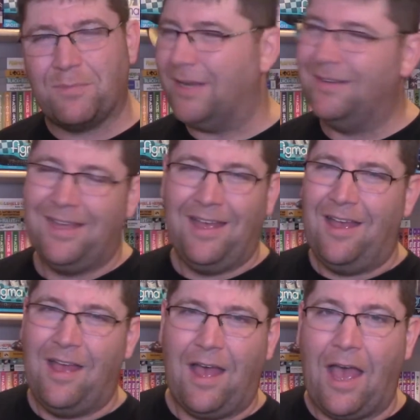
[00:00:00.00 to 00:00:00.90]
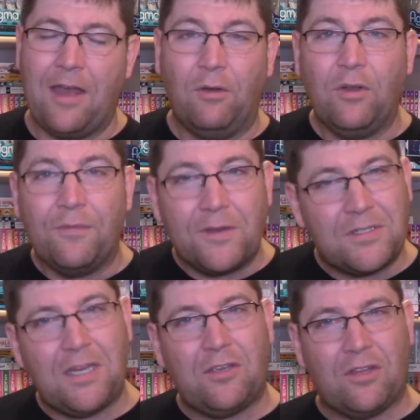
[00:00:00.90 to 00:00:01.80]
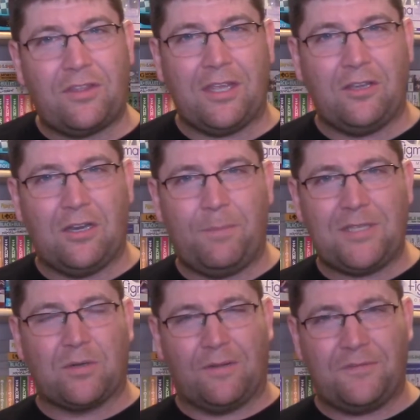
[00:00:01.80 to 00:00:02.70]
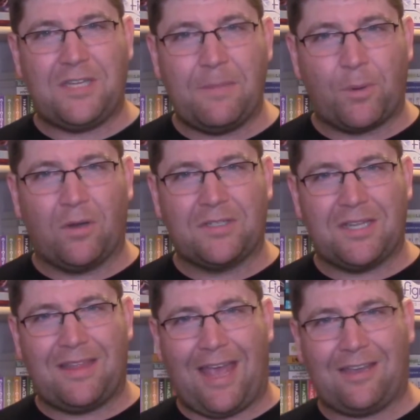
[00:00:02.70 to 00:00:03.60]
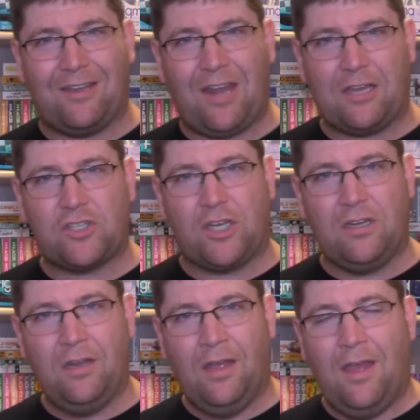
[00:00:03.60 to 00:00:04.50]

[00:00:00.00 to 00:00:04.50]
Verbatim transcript: But I don't know if there's anything going to be sort of deeper to that connection.